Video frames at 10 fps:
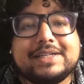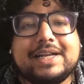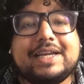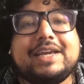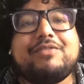
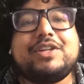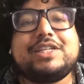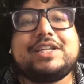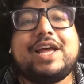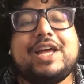Given
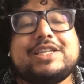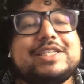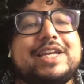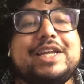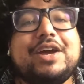
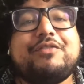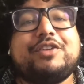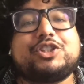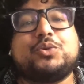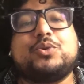senior
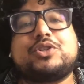officials